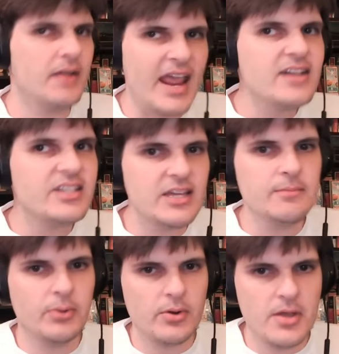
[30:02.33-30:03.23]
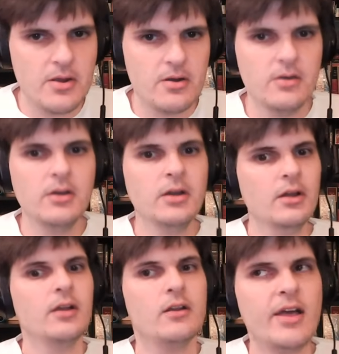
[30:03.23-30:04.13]
18 per year.
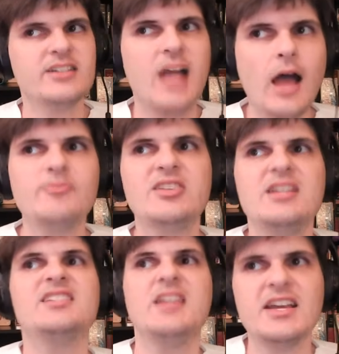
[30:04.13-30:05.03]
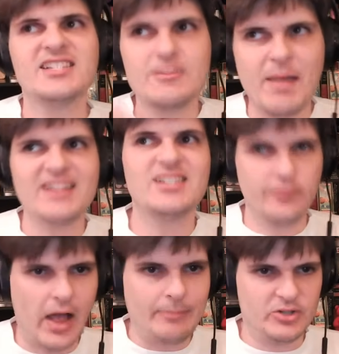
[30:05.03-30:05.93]
Klay Thompson is the
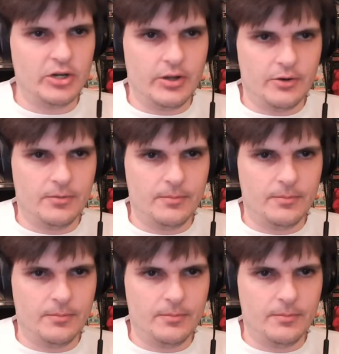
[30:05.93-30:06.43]
expensive option here.